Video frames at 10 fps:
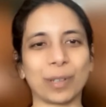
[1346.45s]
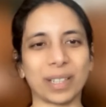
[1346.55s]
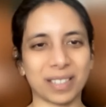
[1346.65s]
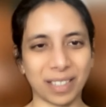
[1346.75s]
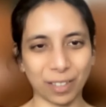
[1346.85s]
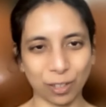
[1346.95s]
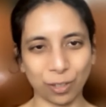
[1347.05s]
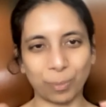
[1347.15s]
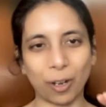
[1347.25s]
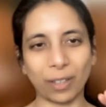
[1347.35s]
For instance,
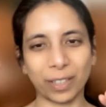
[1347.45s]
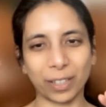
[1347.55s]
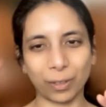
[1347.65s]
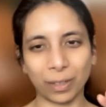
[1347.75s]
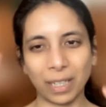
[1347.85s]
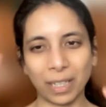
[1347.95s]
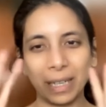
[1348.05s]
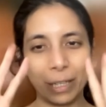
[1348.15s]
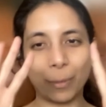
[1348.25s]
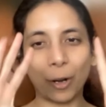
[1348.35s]
to
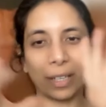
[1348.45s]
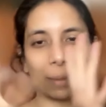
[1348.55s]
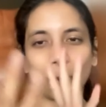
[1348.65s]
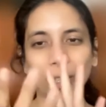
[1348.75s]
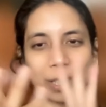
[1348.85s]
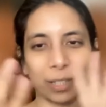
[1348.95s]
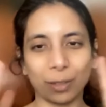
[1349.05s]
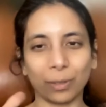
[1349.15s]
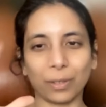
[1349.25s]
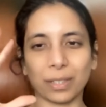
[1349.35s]
model
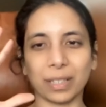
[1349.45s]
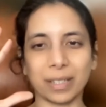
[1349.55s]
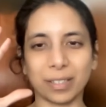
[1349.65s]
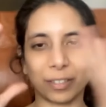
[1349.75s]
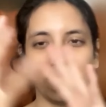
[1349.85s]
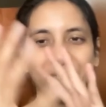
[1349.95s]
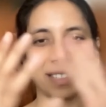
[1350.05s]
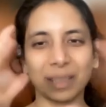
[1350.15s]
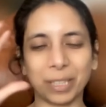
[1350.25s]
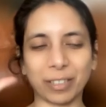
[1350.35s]
molecules, there's
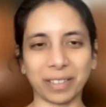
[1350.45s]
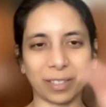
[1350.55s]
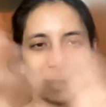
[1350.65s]
3D symmetries.